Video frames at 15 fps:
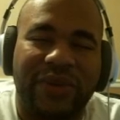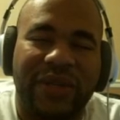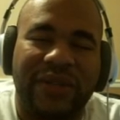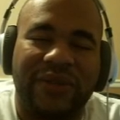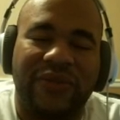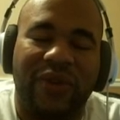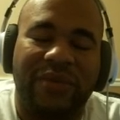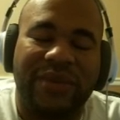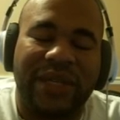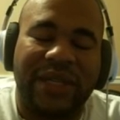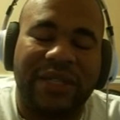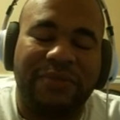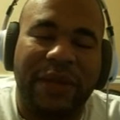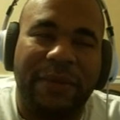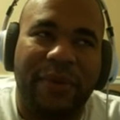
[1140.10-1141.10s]
Or I was reading this
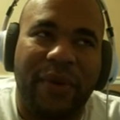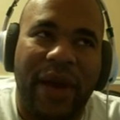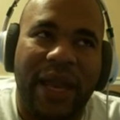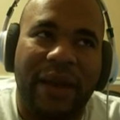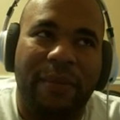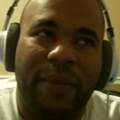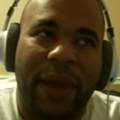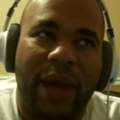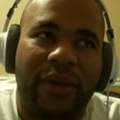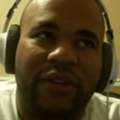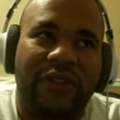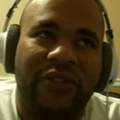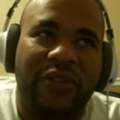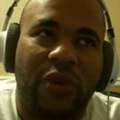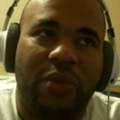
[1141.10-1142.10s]
forum section, people hated
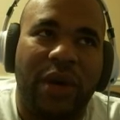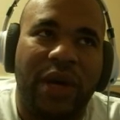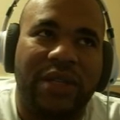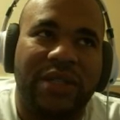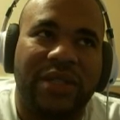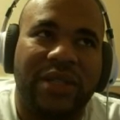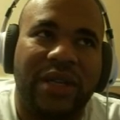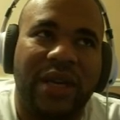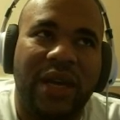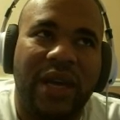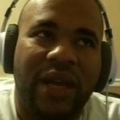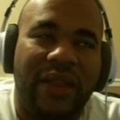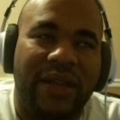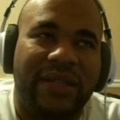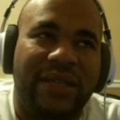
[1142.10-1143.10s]
bounties so much.
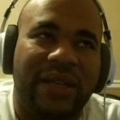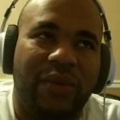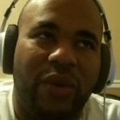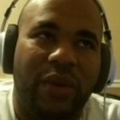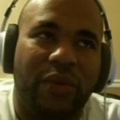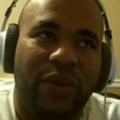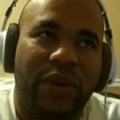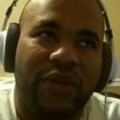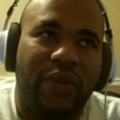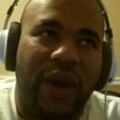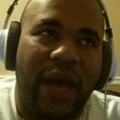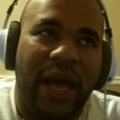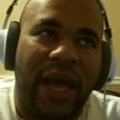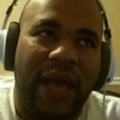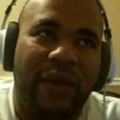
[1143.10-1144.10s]
They said, well, the
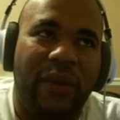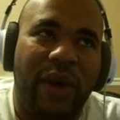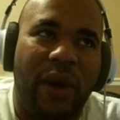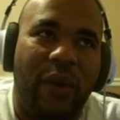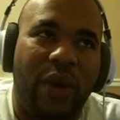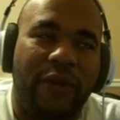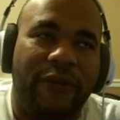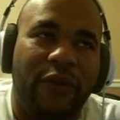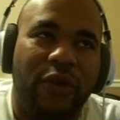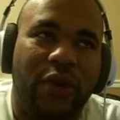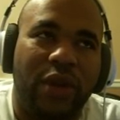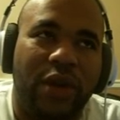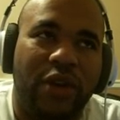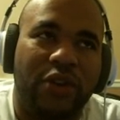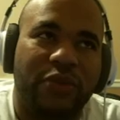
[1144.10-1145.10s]
reason why I want a
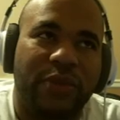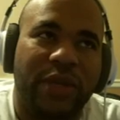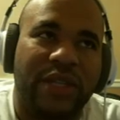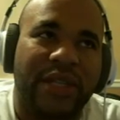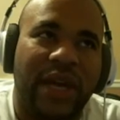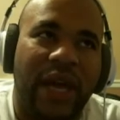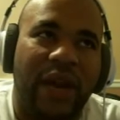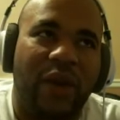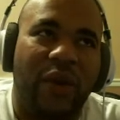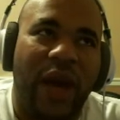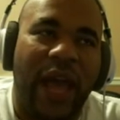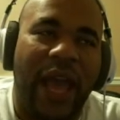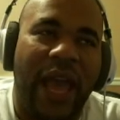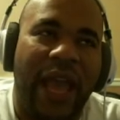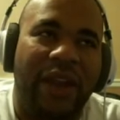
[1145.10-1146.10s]
full clear is because
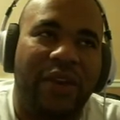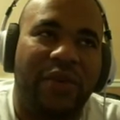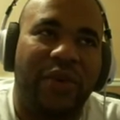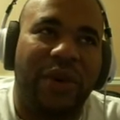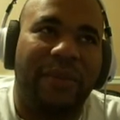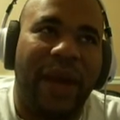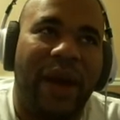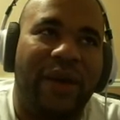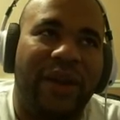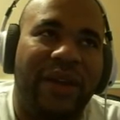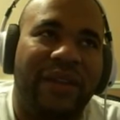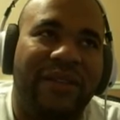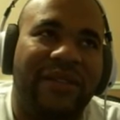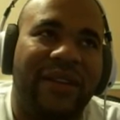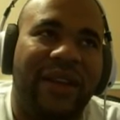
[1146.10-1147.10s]
I hate doing
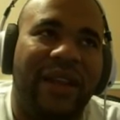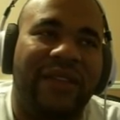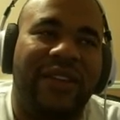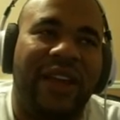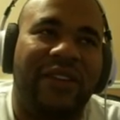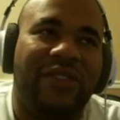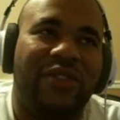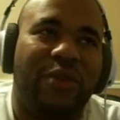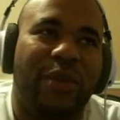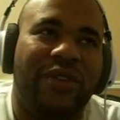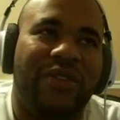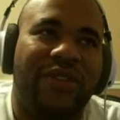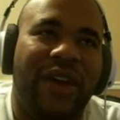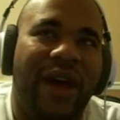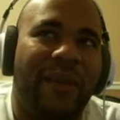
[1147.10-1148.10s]
bounties and it takes
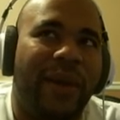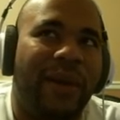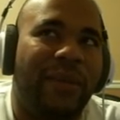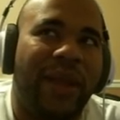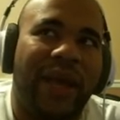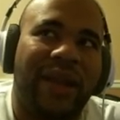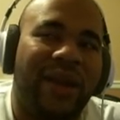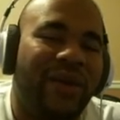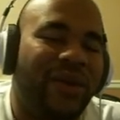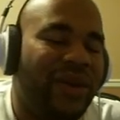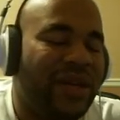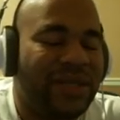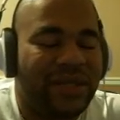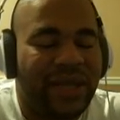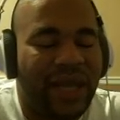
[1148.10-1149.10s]
so much time. And I'm like,
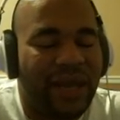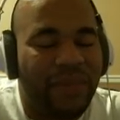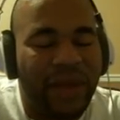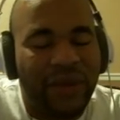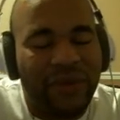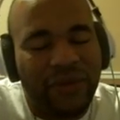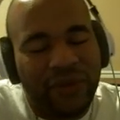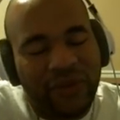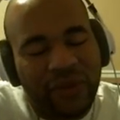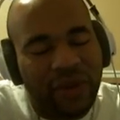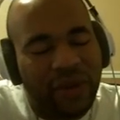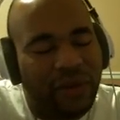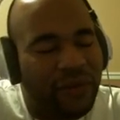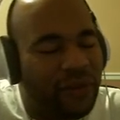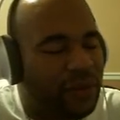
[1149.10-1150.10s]
no, it doesn't. 8 minutes for
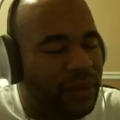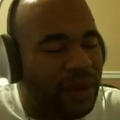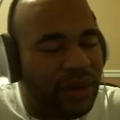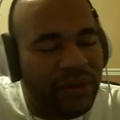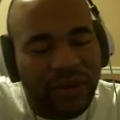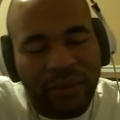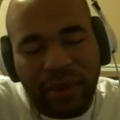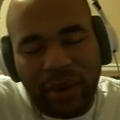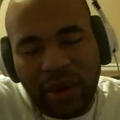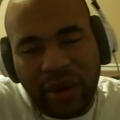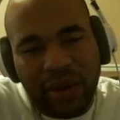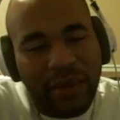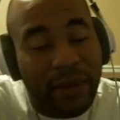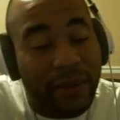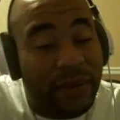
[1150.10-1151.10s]
solo, 4 minutes in a
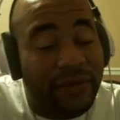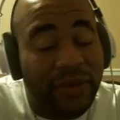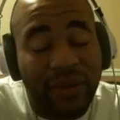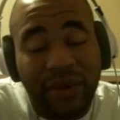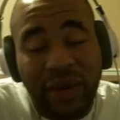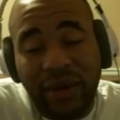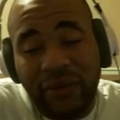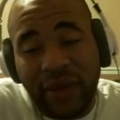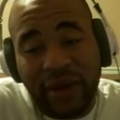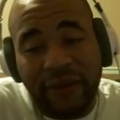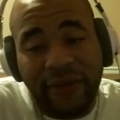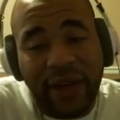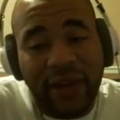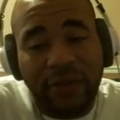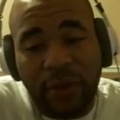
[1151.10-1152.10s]
party, maybe even 3 if
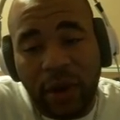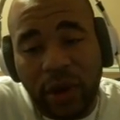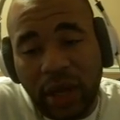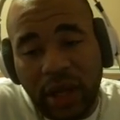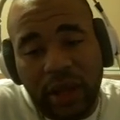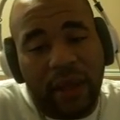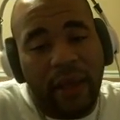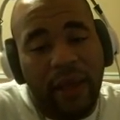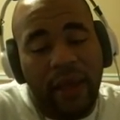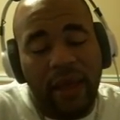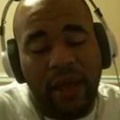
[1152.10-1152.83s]
you got a fast party.